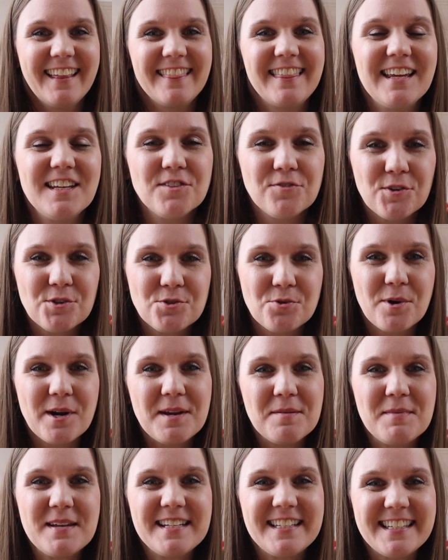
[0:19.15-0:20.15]
Thanks for
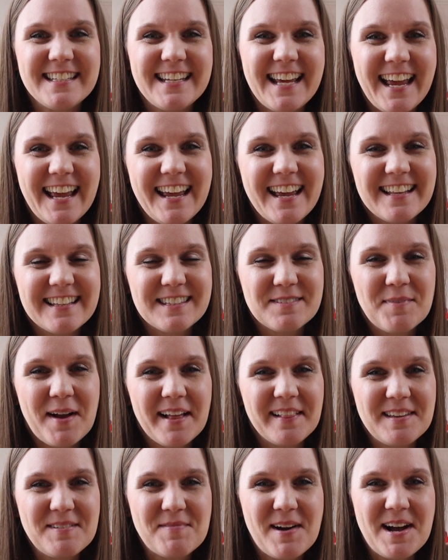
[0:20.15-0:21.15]
joining me today at
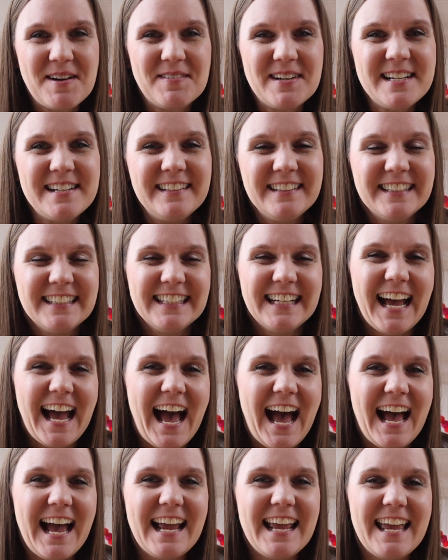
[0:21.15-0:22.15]
Smiley Mama.
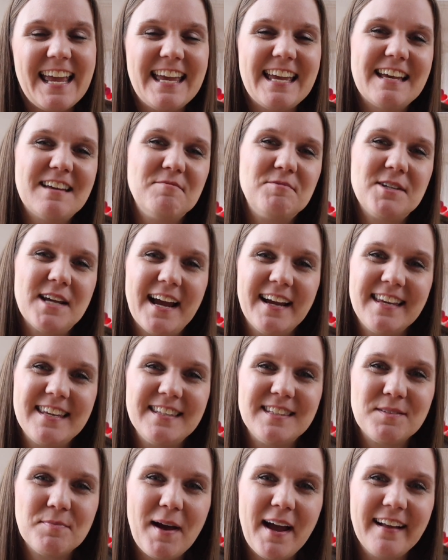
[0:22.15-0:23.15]
I am
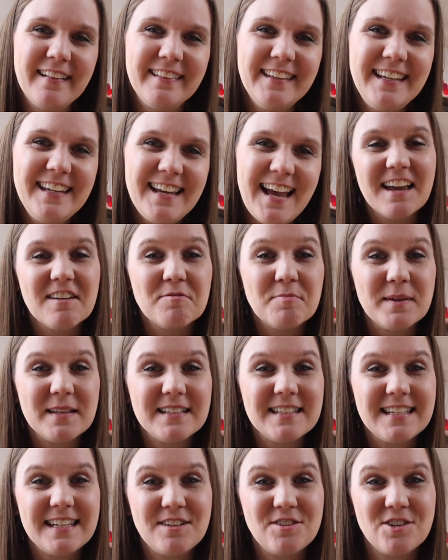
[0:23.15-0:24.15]
Jackie Smiley. I have
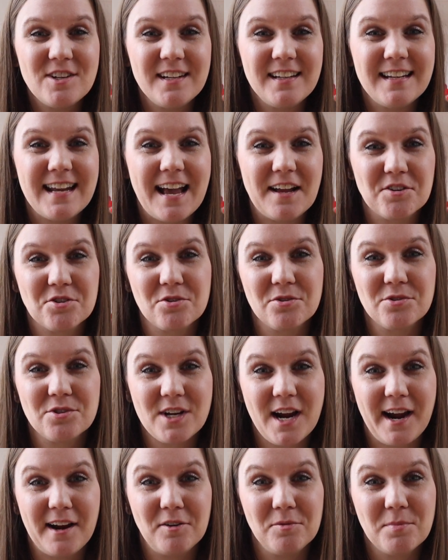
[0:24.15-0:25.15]
been teaching natural
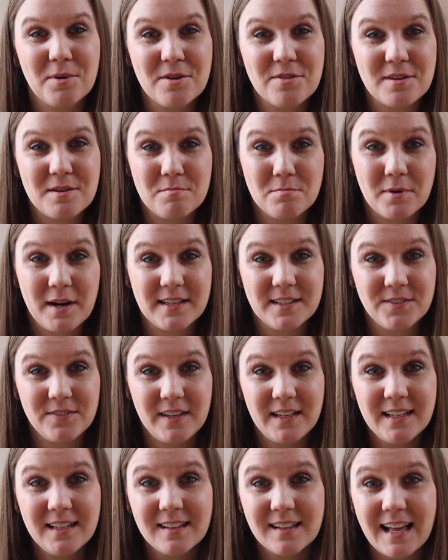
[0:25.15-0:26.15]
childbirth and
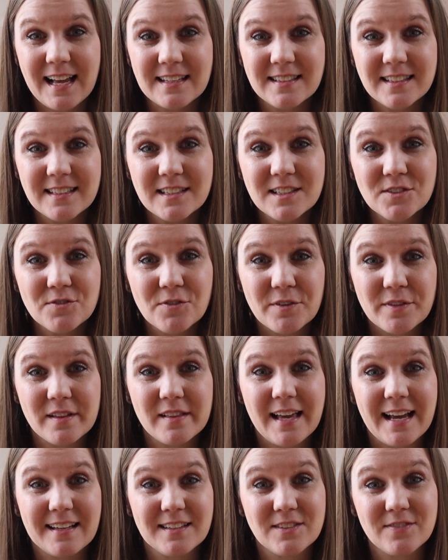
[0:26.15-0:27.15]
breastfeeding classes for the
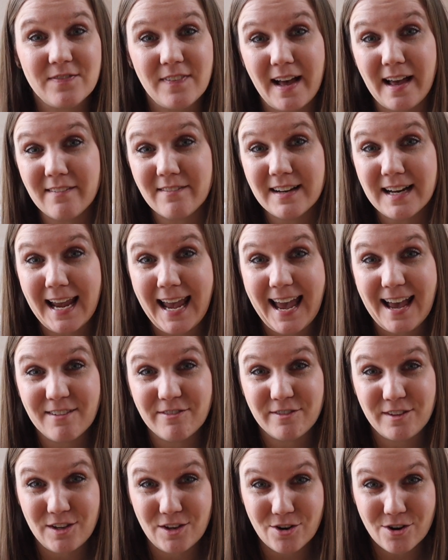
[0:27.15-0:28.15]
last
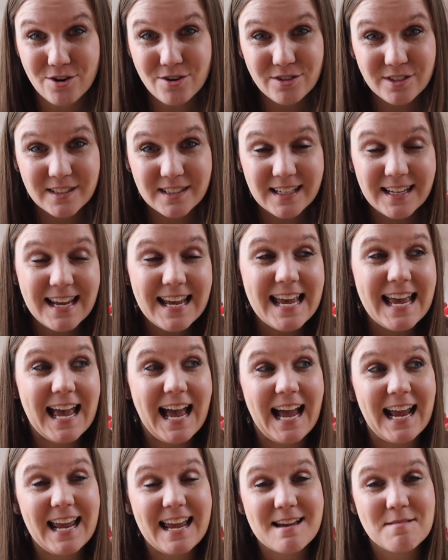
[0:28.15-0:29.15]
5.5 years.
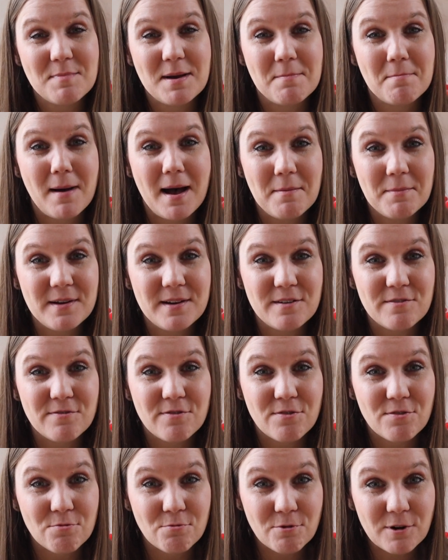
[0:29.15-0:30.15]
I am a mama of
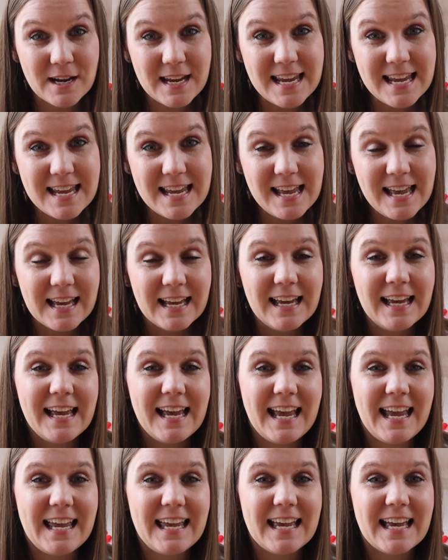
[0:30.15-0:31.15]
3,
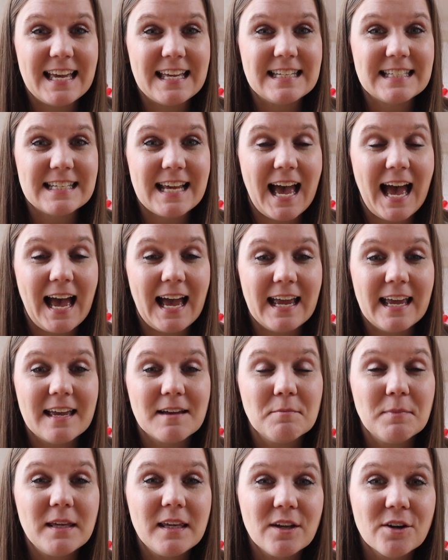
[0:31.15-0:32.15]
and I
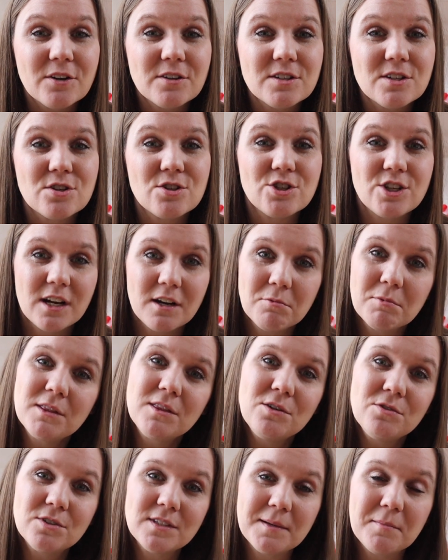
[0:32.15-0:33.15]
am here to share
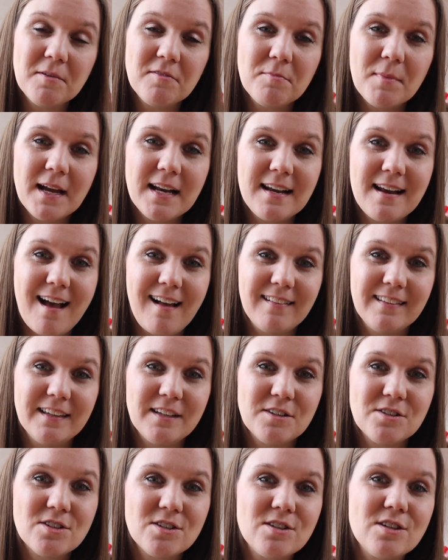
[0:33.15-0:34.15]
with you some of my
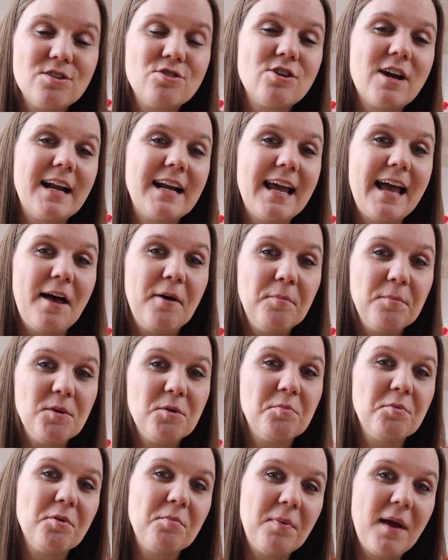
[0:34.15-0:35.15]
knowledge to try to help
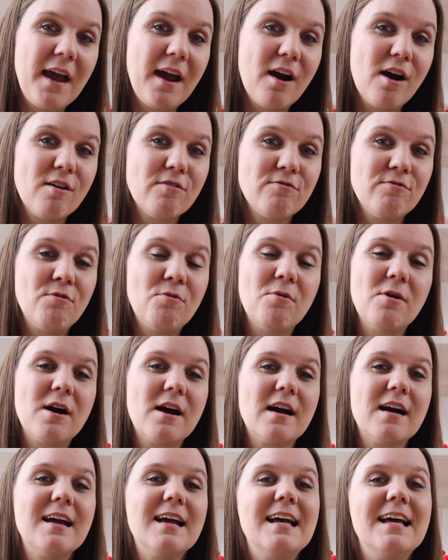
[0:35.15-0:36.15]
you prepare
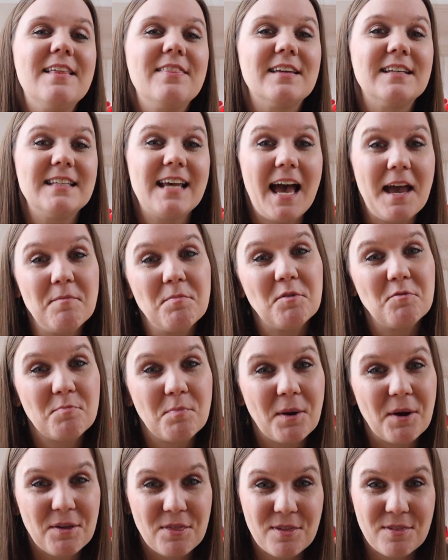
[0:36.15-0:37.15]
for the type of
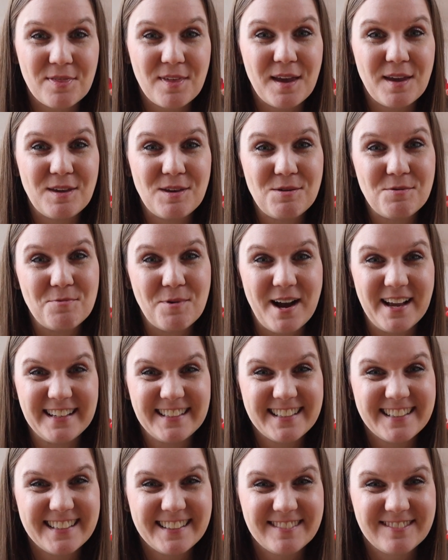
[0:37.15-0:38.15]
birth that you
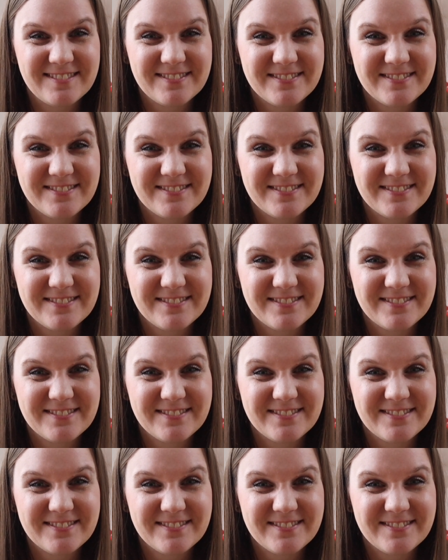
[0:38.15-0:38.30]
want.